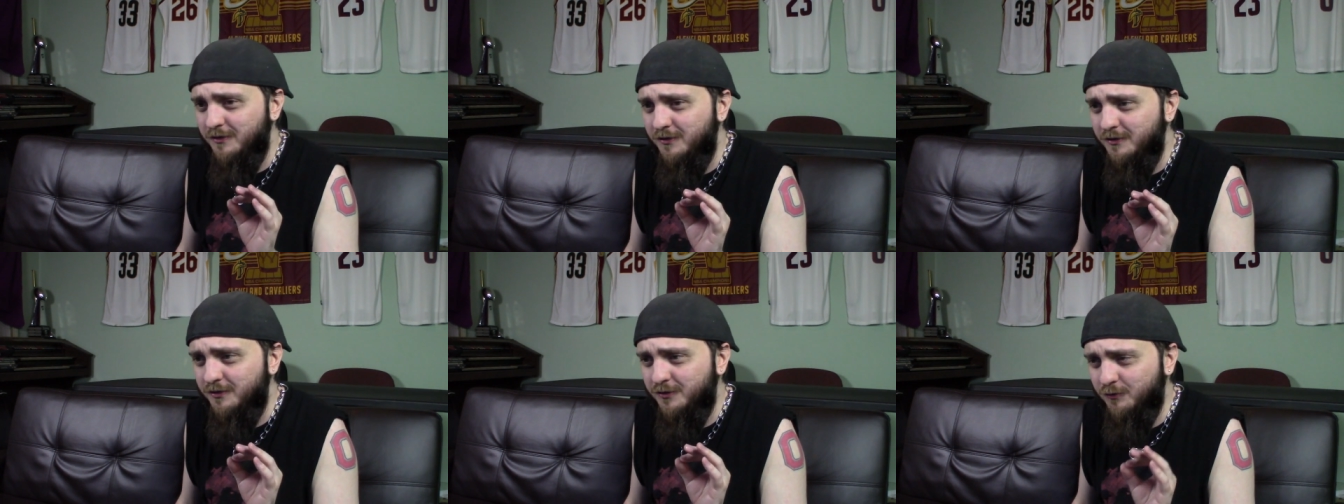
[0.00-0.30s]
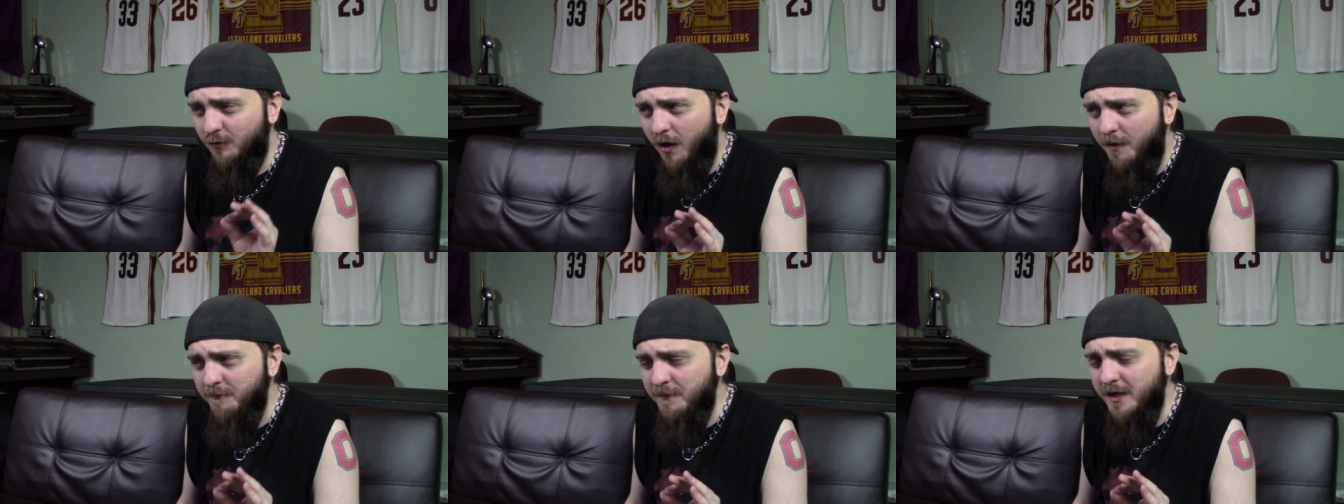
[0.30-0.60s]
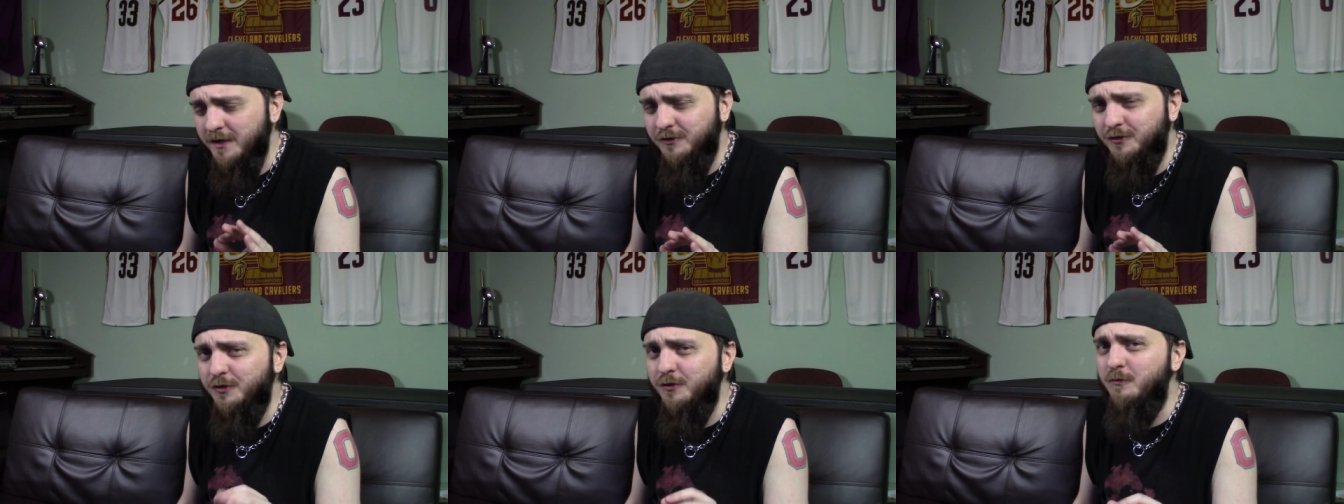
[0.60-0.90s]
so I'm
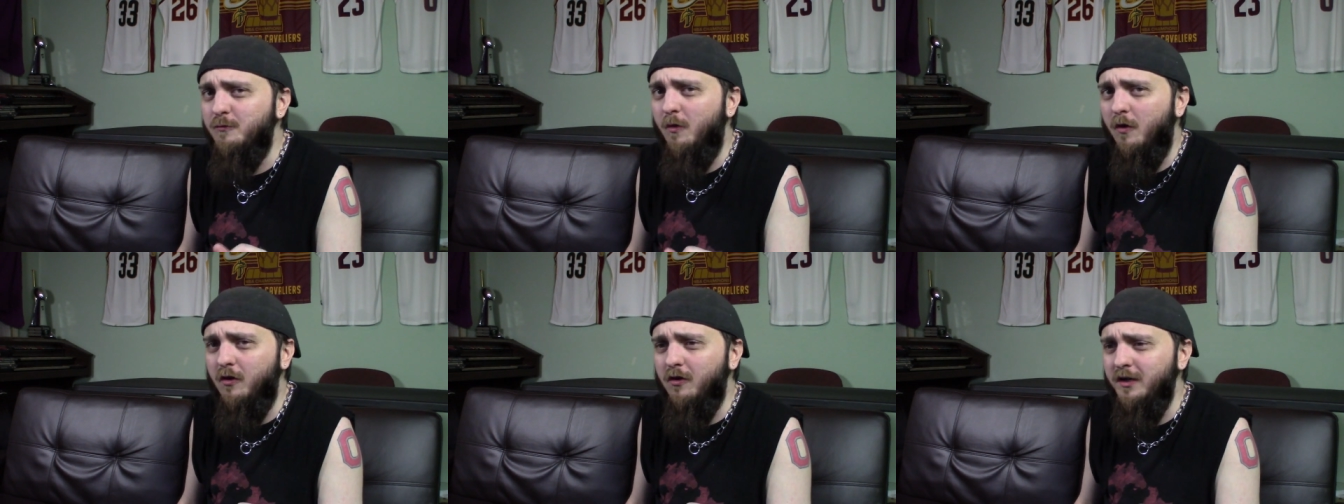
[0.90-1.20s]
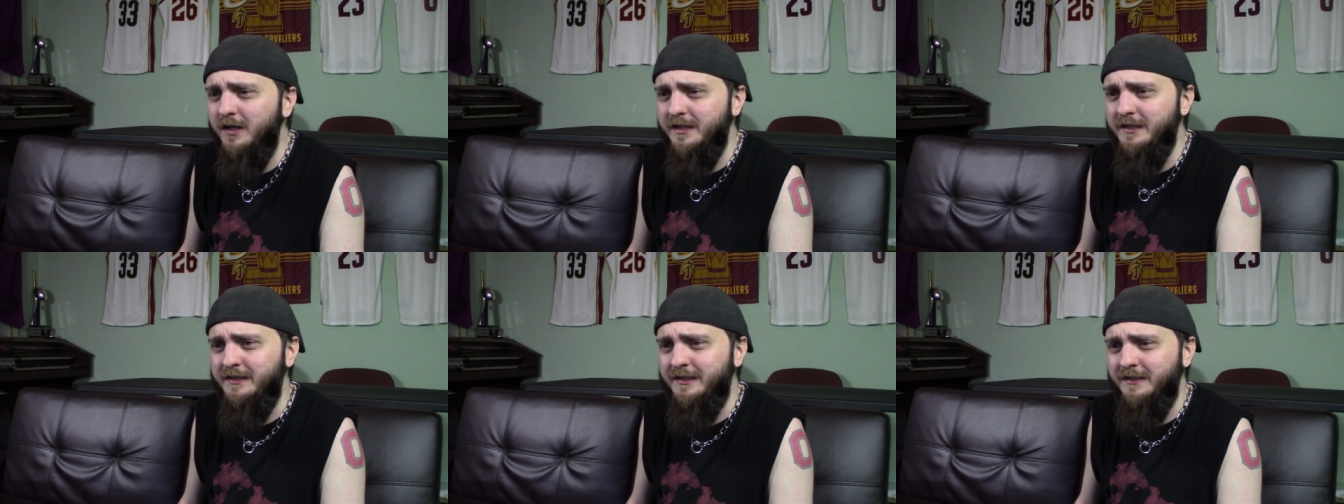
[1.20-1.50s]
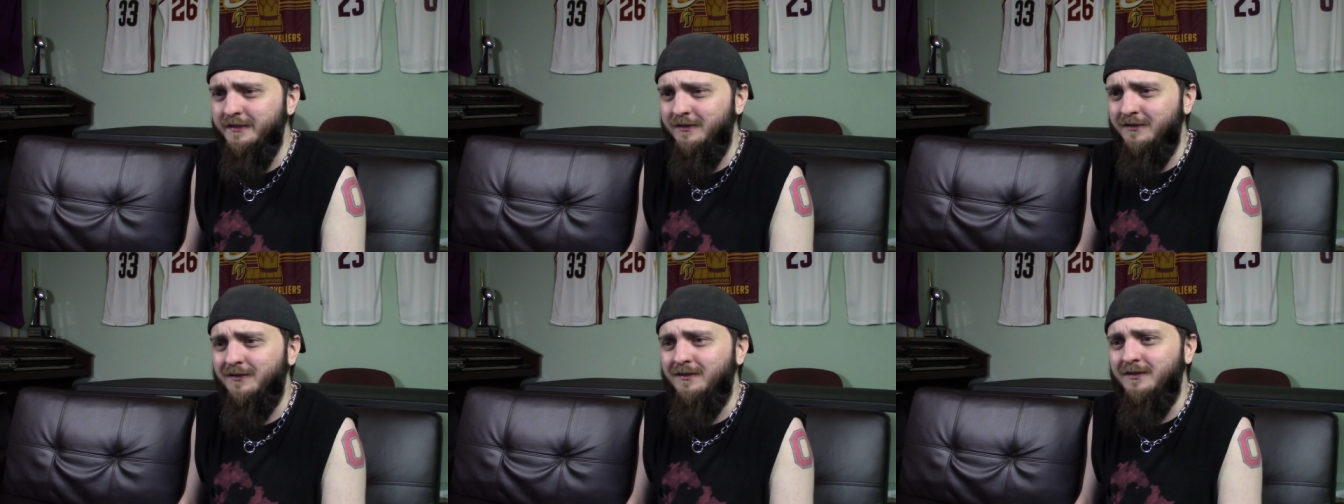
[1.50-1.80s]
not too worried
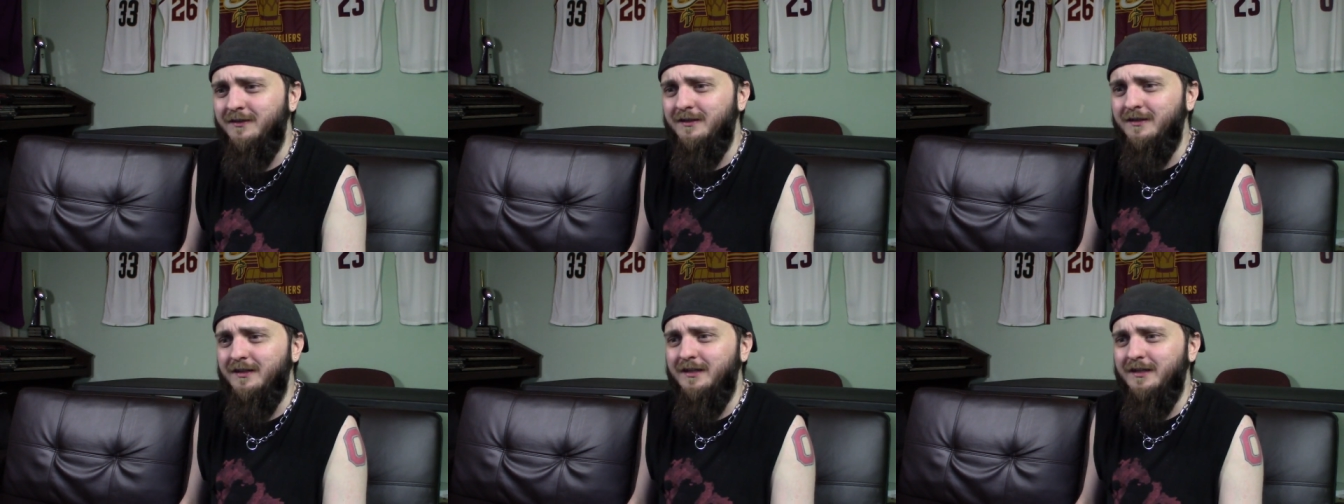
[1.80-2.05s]
here.